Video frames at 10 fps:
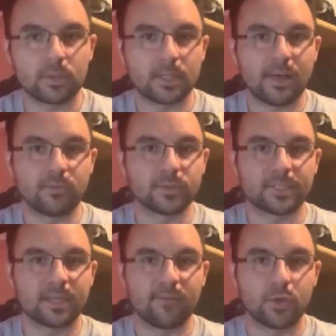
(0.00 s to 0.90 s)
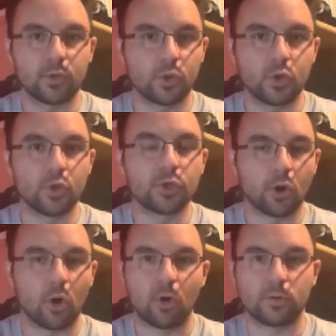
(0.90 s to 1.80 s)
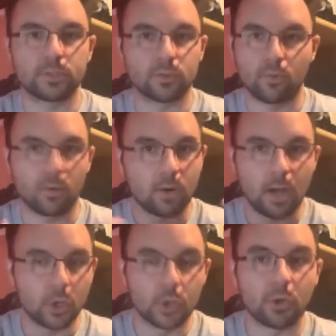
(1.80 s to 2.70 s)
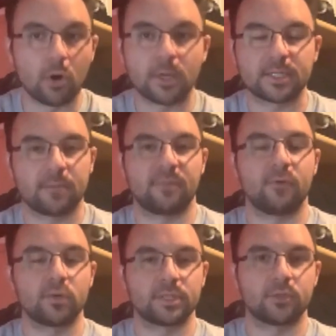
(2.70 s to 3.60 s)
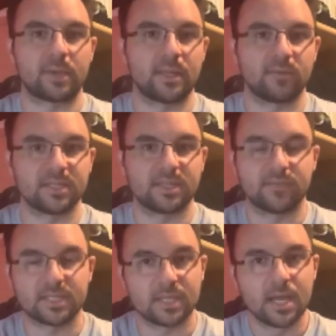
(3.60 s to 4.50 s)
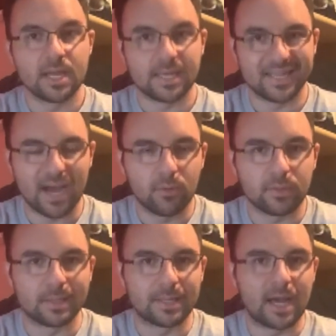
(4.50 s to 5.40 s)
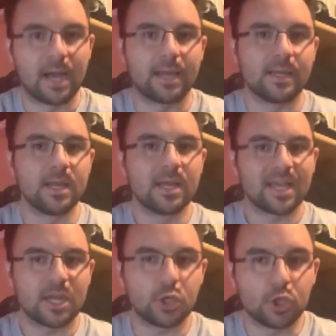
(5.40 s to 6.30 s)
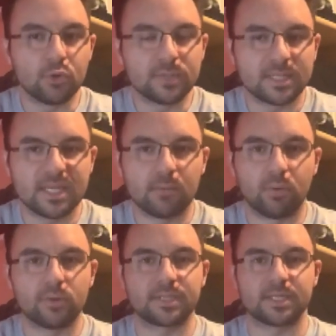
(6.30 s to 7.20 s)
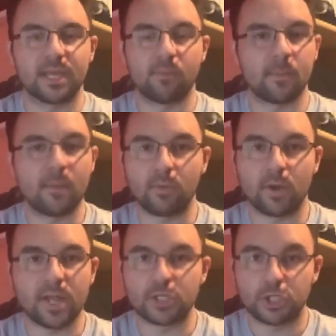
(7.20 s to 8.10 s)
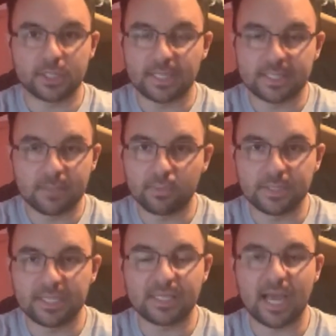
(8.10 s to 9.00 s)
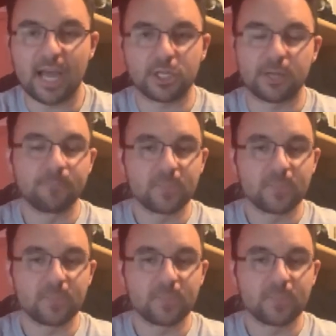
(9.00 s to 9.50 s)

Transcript: of level 7 good cards or a good archetype that focuses around level 7s down the line can use Diabolus. And remember, it's just a simple detach